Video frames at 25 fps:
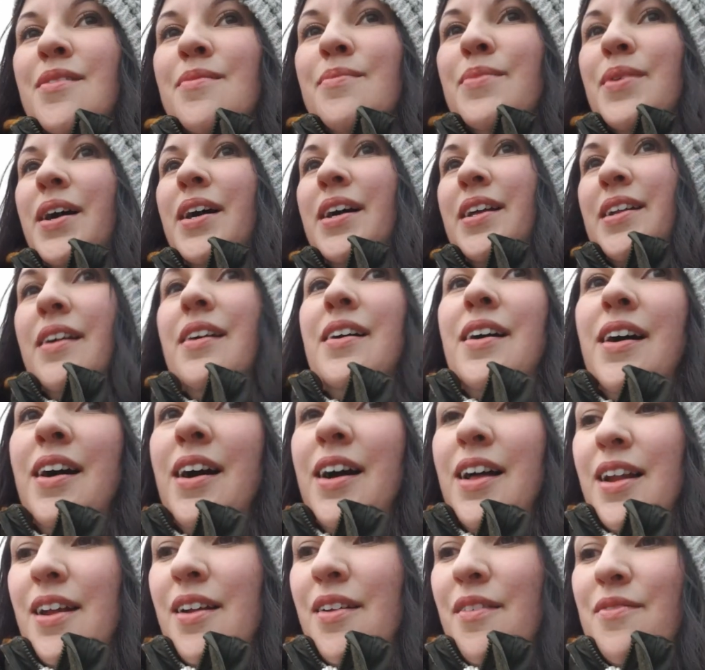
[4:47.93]
But
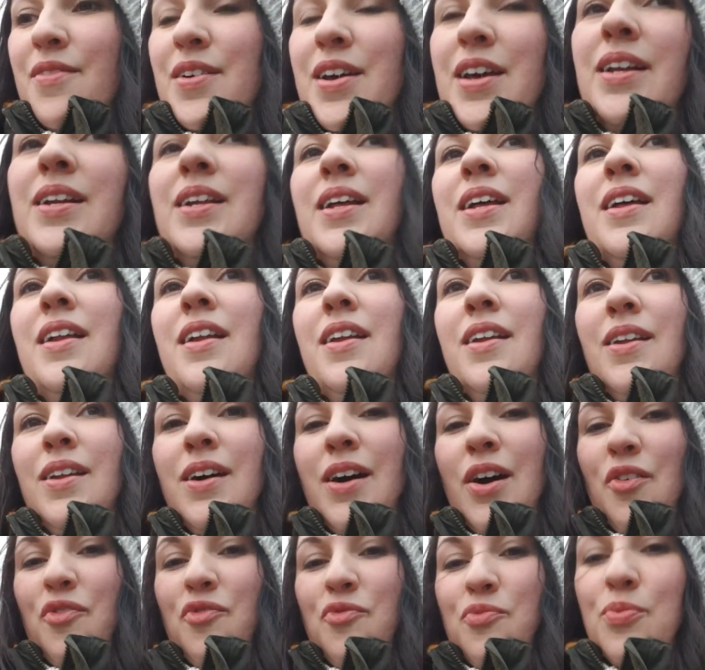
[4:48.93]
I really
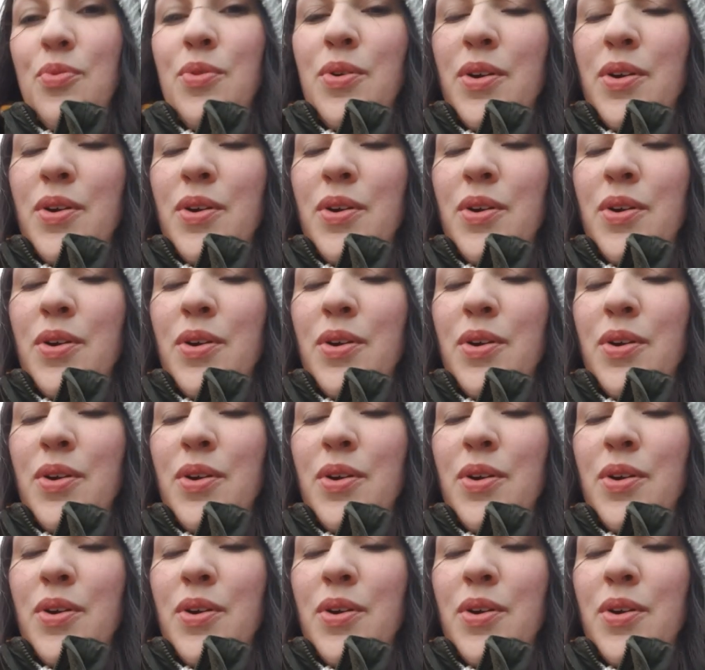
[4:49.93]
love